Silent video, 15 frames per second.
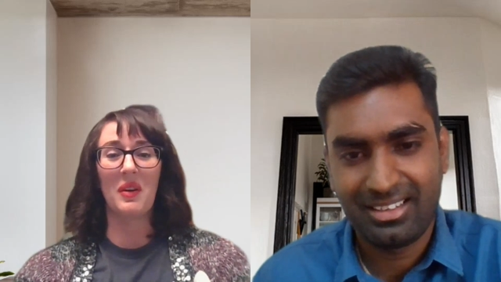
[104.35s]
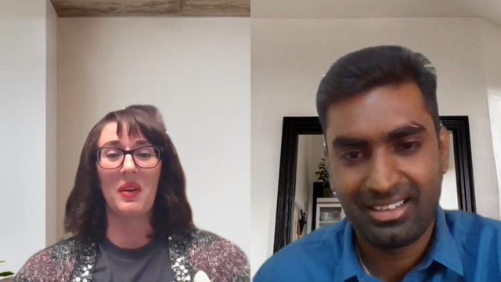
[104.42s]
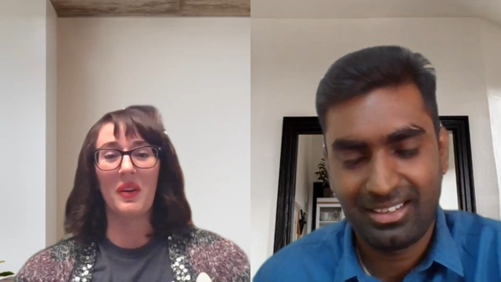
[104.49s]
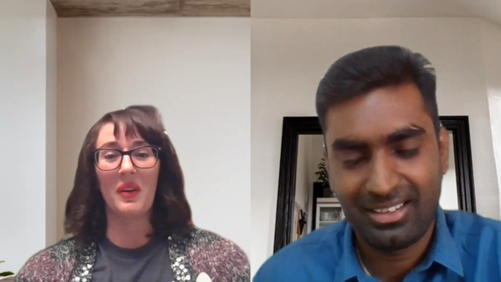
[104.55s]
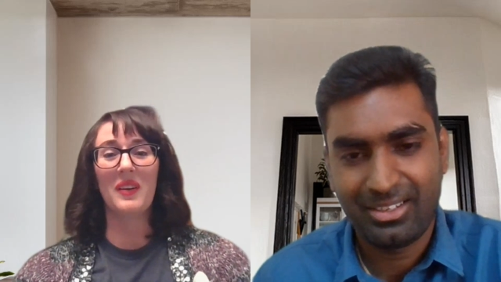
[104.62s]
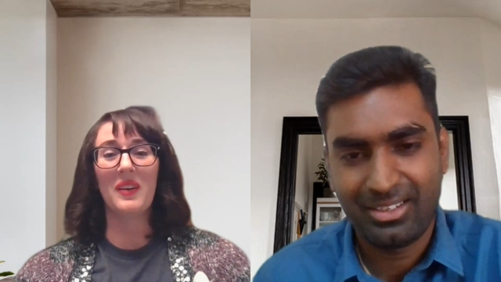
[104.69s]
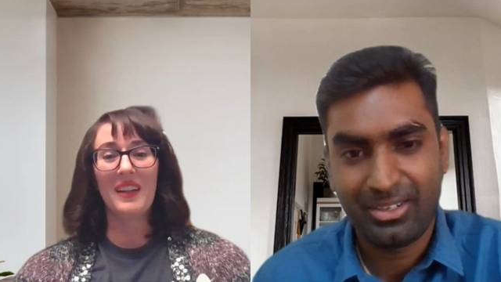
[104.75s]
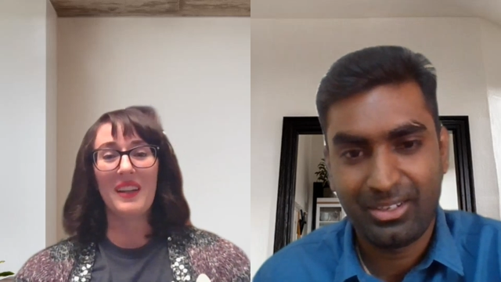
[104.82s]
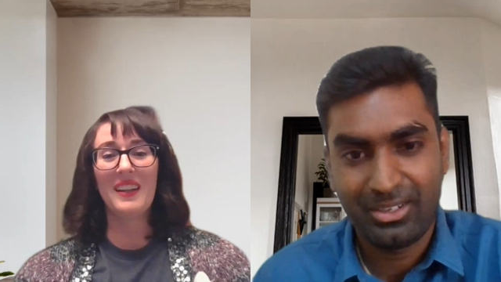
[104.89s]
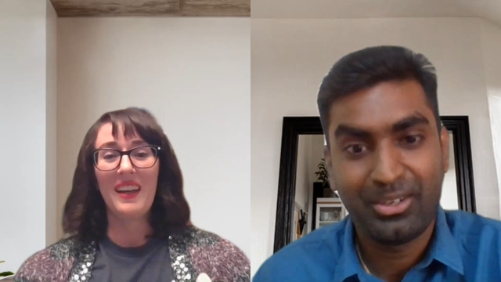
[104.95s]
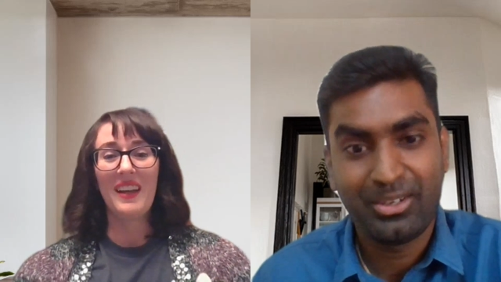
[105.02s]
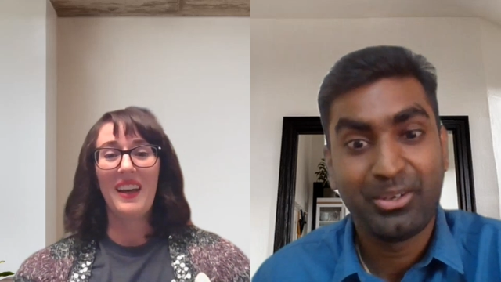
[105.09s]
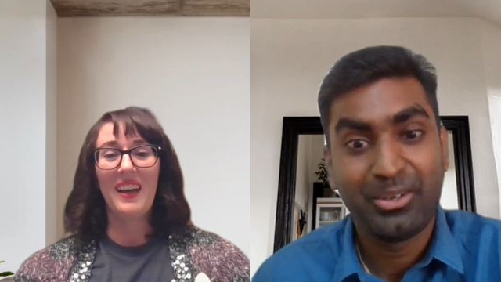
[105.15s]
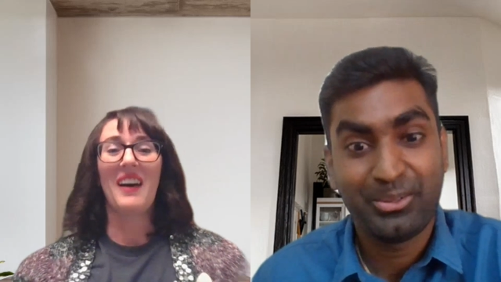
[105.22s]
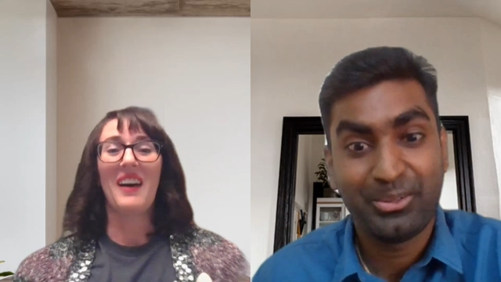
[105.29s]
Speaker 1: So
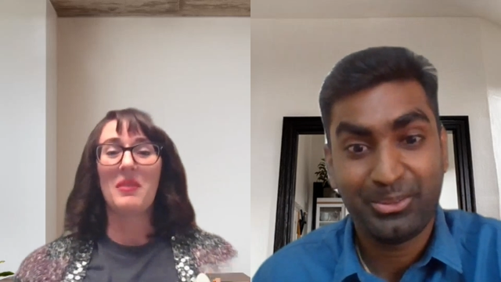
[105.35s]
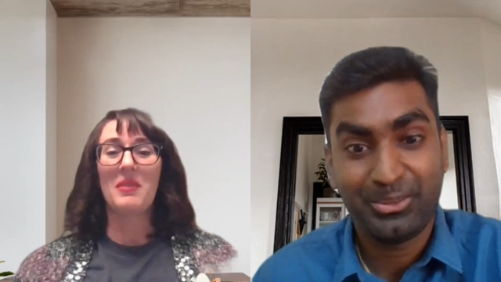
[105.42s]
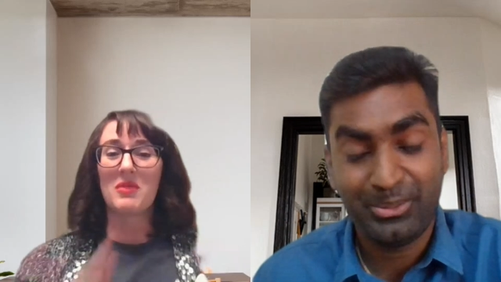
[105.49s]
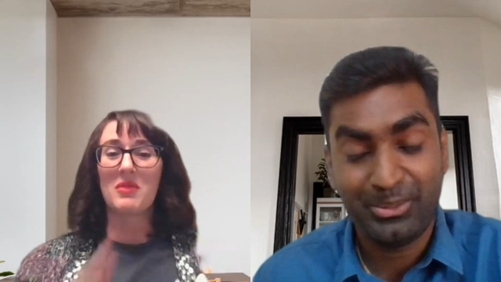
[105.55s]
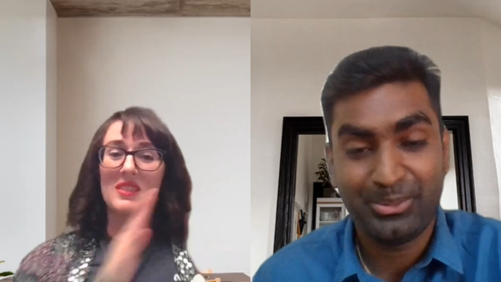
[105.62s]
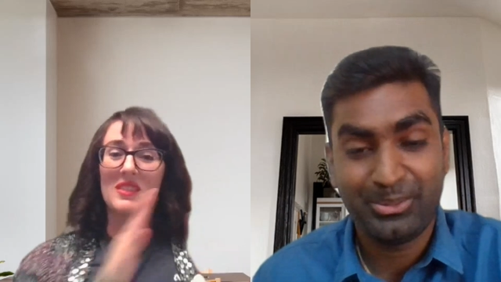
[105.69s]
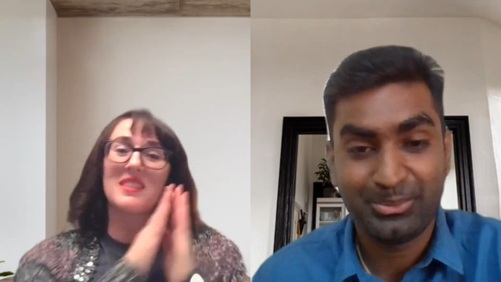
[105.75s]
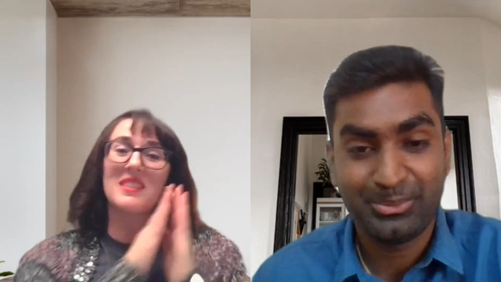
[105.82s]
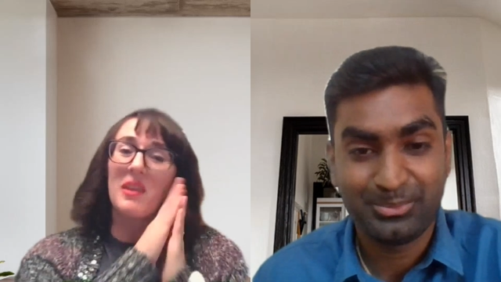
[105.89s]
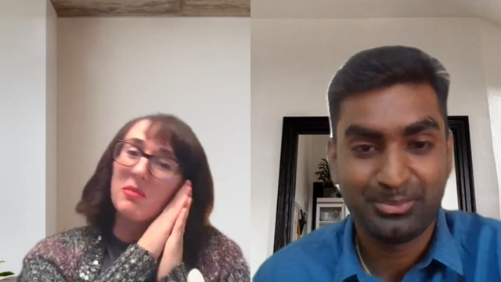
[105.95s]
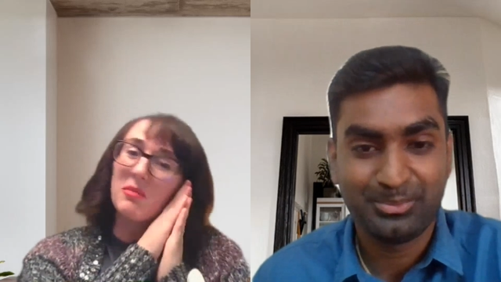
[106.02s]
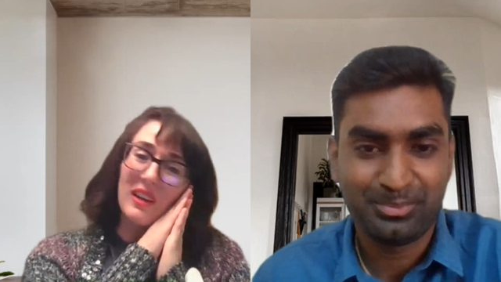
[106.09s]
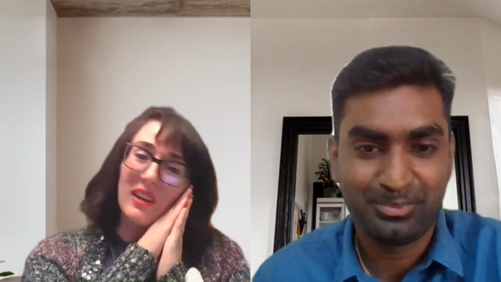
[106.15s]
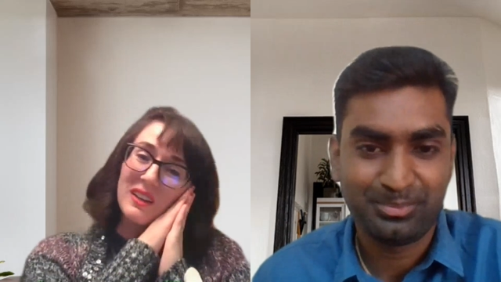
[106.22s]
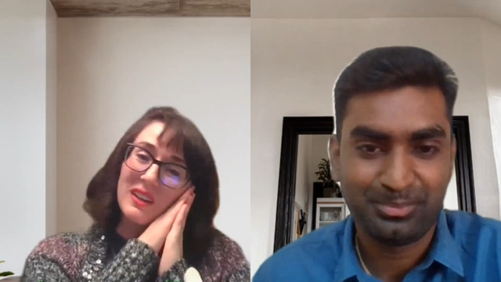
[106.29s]
I'm oh.
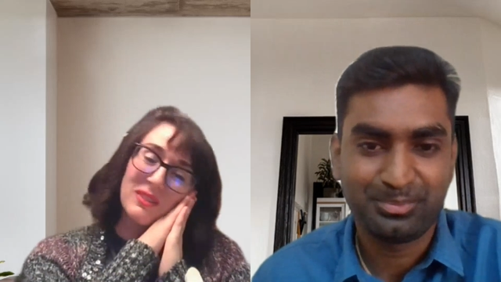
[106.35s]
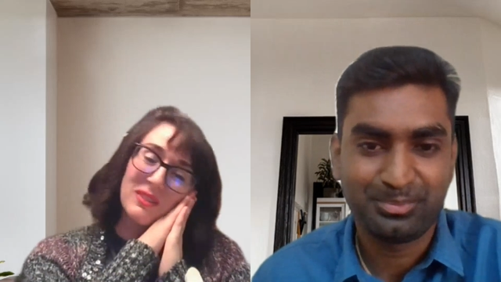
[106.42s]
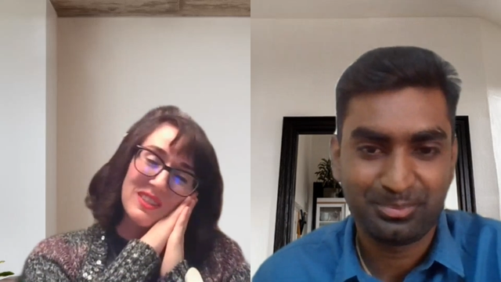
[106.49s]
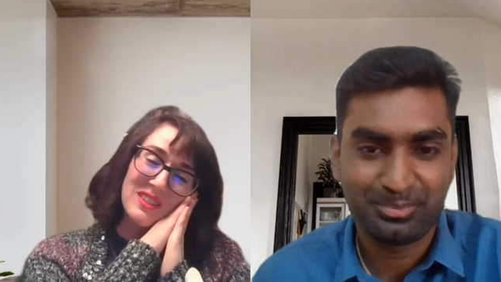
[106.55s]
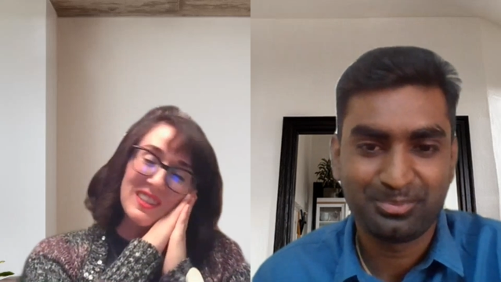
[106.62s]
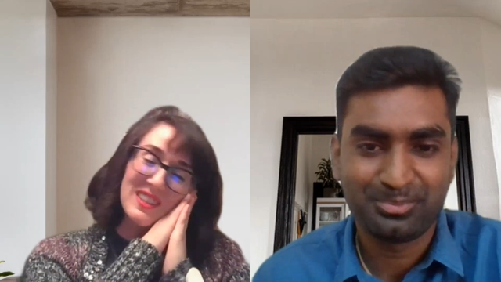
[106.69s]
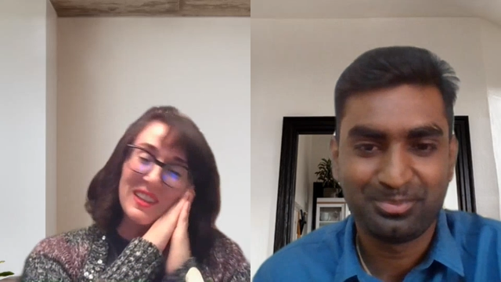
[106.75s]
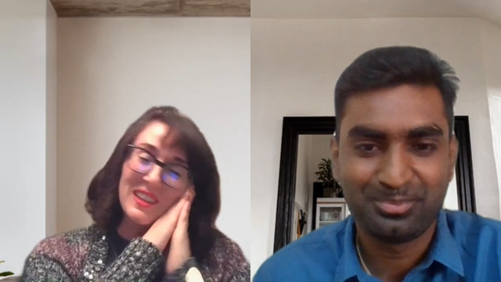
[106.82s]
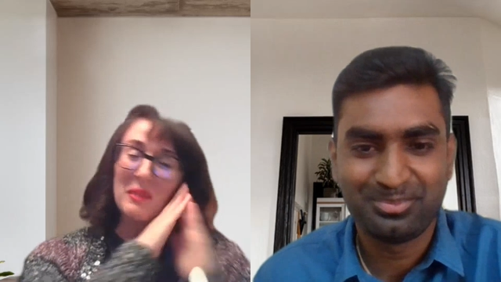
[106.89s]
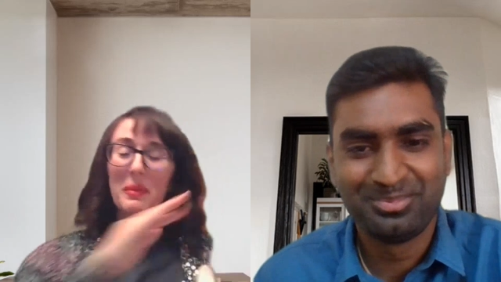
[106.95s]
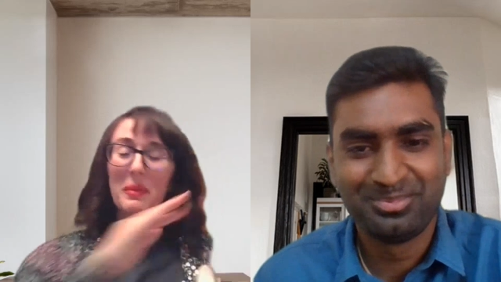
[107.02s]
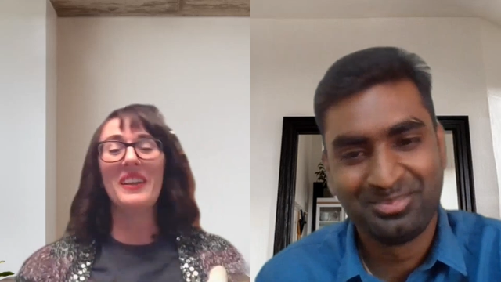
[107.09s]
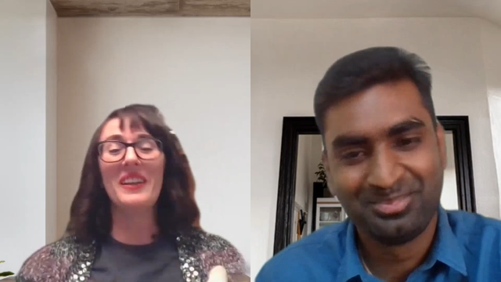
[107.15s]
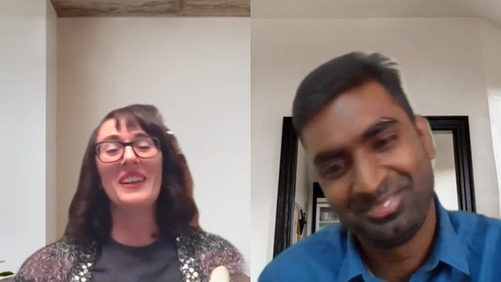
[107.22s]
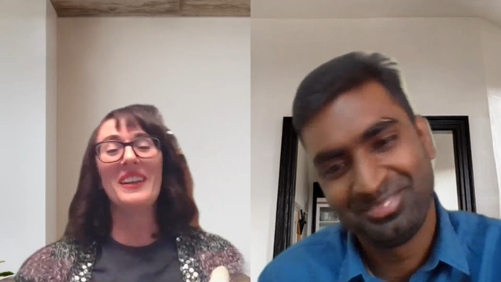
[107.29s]
just ready for
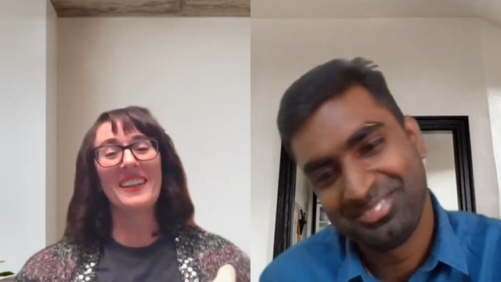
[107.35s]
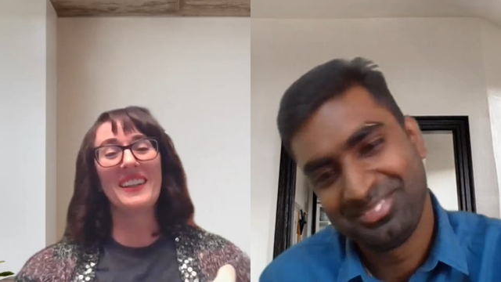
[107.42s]
sleep.